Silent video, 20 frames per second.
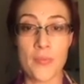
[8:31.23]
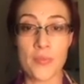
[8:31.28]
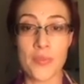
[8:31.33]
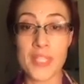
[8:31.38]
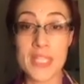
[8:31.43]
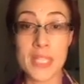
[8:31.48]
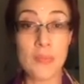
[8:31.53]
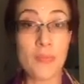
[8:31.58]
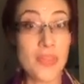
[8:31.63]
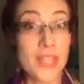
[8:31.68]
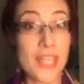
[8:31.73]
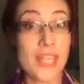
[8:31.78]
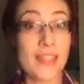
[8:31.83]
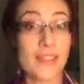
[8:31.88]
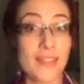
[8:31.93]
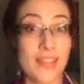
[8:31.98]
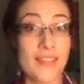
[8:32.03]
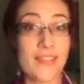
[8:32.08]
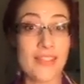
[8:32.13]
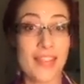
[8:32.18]
something
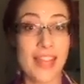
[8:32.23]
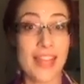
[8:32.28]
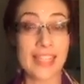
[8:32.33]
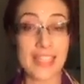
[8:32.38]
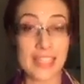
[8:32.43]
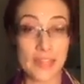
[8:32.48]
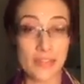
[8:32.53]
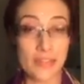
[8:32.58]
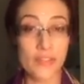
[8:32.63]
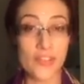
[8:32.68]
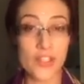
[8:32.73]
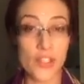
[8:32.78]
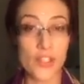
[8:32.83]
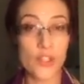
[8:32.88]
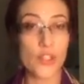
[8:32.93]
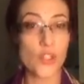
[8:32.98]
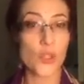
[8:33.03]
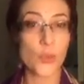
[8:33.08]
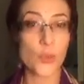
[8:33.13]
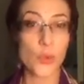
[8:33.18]
that they gift
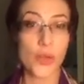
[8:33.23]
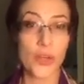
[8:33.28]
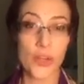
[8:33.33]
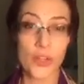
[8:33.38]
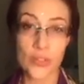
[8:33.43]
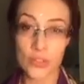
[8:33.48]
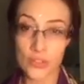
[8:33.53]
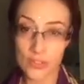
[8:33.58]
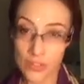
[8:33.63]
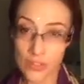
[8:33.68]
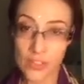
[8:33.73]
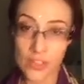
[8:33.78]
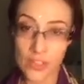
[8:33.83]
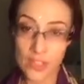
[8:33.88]
to the world